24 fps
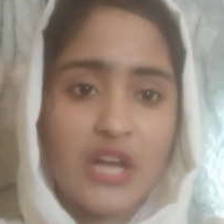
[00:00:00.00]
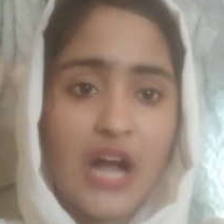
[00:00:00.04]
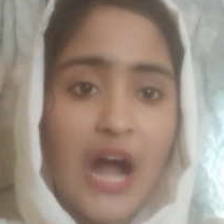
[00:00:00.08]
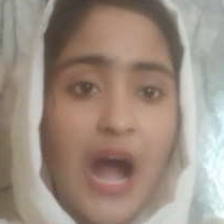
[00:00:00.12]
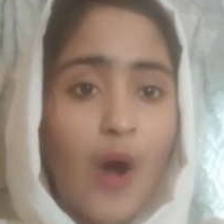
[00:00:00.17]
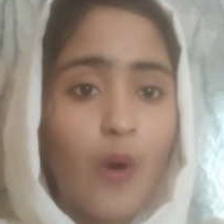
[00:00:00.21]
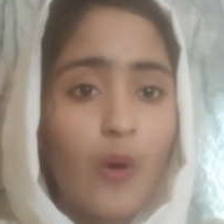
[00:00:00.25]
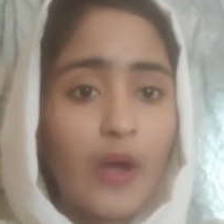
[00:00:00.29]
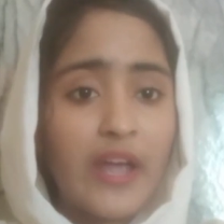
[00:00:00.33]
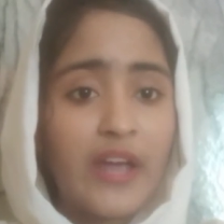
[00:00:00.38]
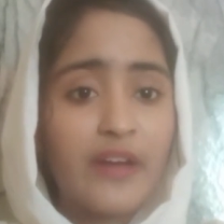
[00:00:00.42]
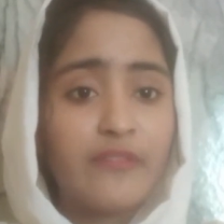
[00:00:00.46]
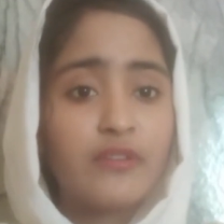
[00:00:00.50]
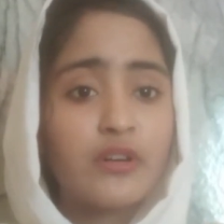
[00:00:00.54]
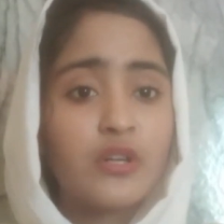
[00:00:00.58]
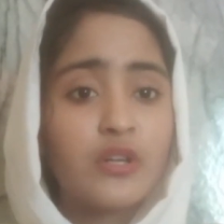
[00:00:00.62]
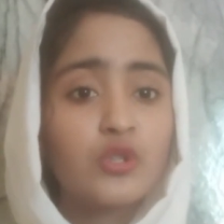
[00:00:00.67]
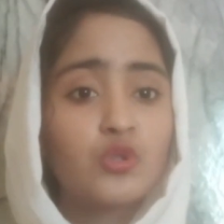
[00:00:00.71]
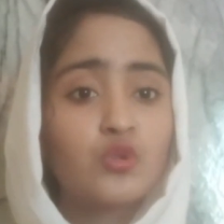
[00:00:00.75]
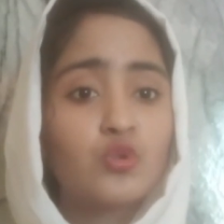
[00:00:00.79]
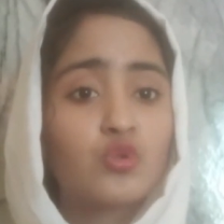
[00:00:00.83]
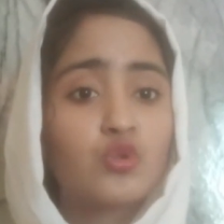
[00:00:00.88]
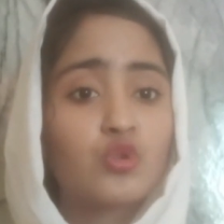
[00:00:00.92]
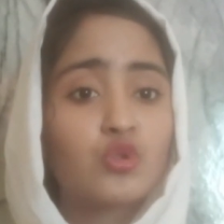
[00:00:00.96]

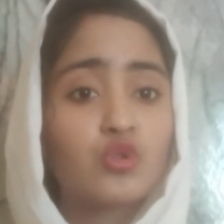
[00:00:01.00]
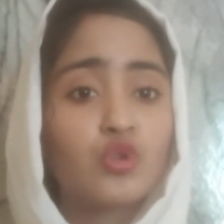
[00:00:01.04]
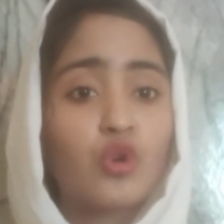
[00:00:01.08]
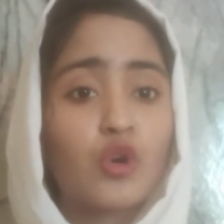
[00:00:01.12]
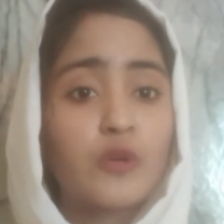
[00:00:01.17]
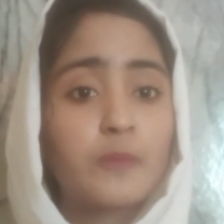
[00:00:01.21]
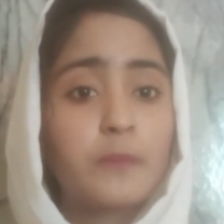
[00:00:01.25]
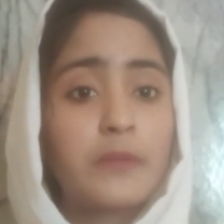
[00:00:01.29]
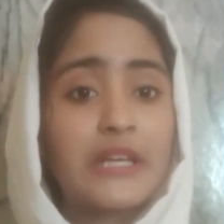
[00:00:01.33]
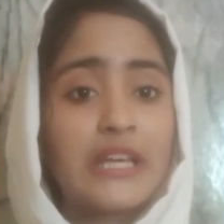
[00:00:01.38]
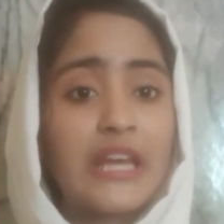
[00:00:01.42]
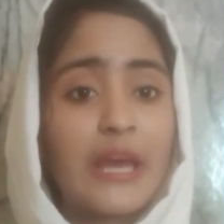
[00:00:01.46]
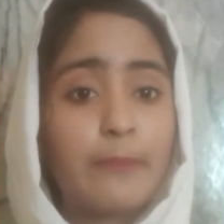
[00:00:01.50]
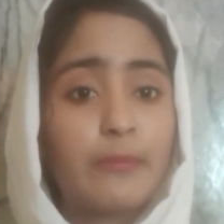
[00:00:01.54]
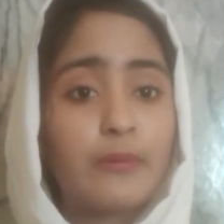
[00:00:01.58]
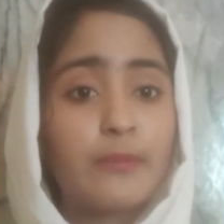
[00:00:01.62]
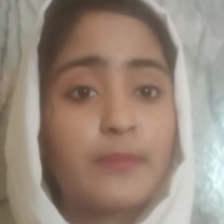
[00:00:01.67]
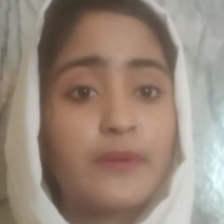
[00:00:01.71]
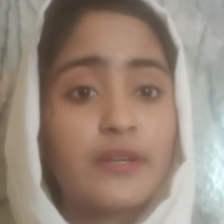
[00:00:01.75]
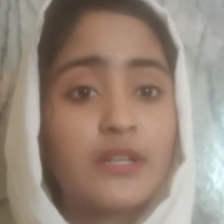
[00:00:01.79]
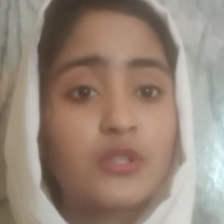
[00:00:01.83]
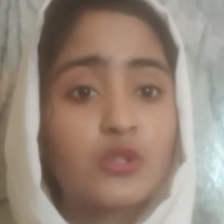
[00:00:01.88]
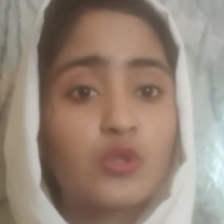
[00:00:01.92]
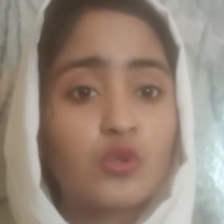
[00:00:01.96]
However, you could not be
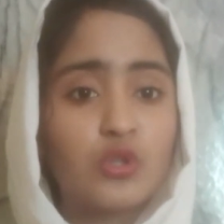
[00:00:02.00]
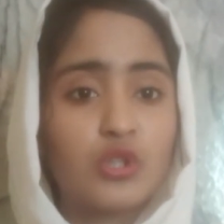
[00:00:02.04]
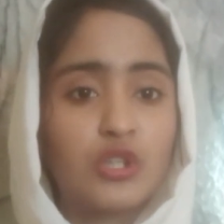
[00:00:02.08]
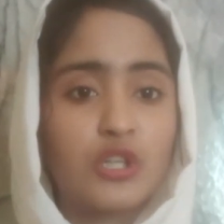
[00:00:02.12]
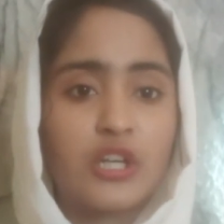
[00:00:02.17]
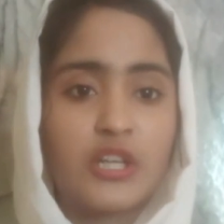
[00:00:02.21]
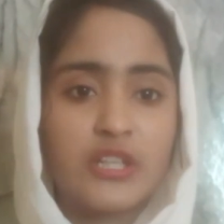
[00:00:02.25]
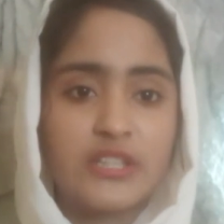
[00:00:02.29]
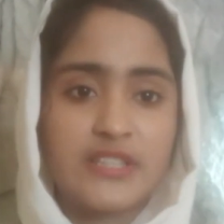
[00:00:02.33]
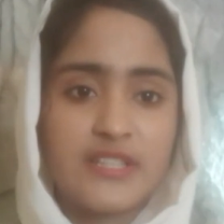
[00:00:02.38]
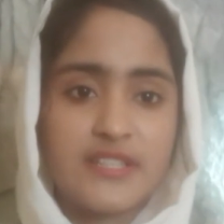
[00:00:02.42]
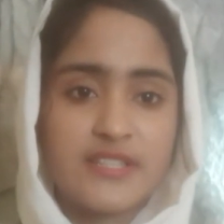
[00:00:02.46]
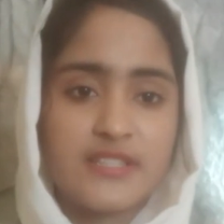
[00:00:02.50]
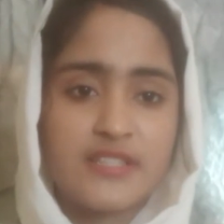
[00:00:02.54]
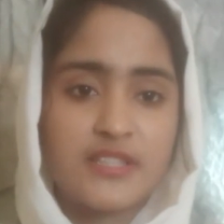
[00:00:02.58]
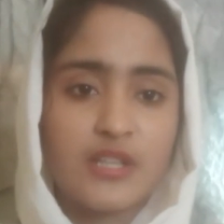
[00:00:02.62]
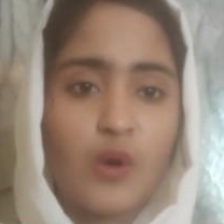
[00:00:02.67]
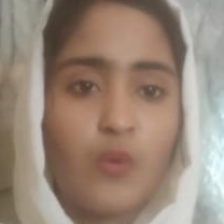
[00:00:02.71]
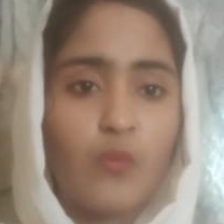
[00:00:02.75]
capable to learn this.